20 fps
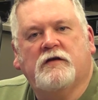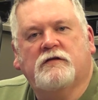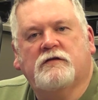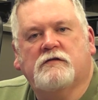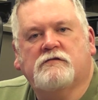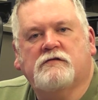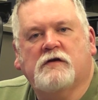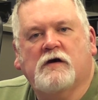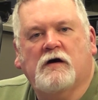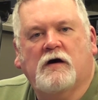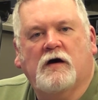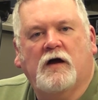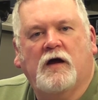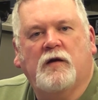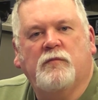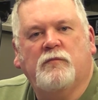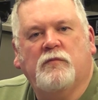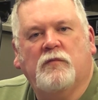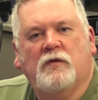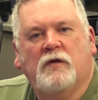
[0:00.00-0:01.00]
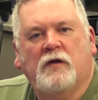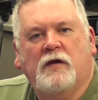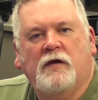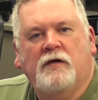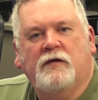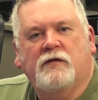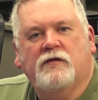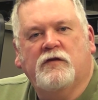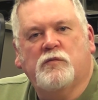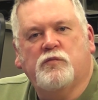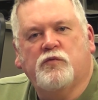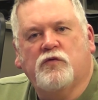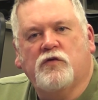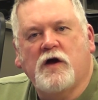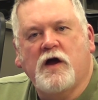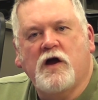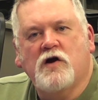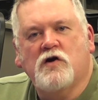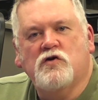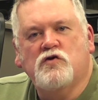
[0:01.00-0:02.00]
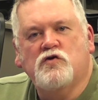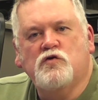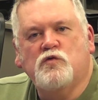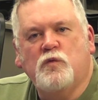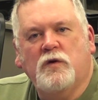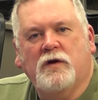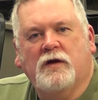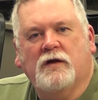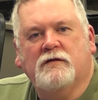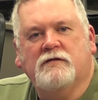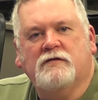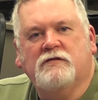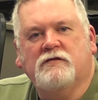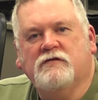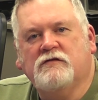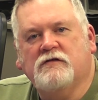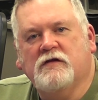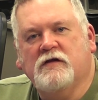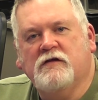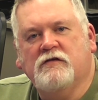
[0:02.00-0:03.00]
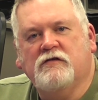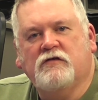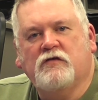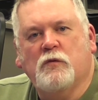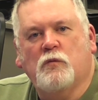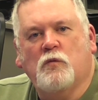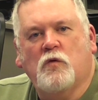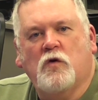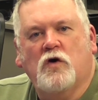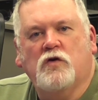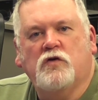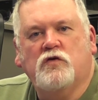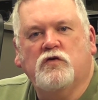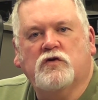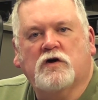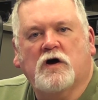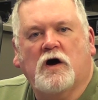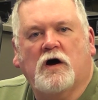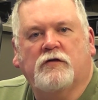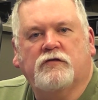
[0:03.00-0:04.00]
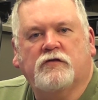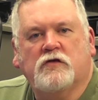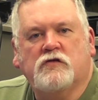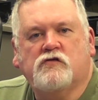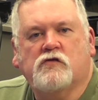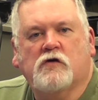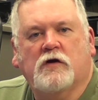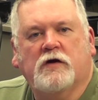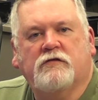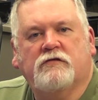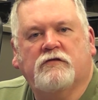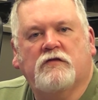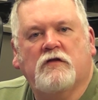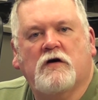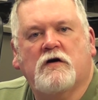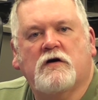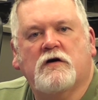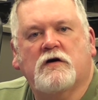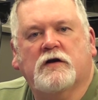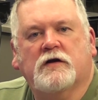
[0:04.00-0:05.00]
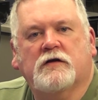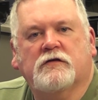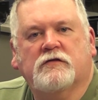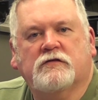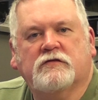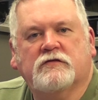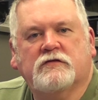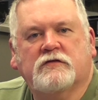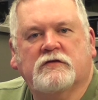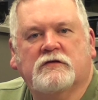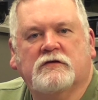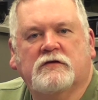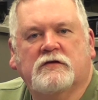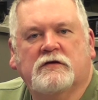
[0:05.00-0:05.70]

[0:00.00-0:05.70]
of the time, the player who wins is the one who concentrates the hardest.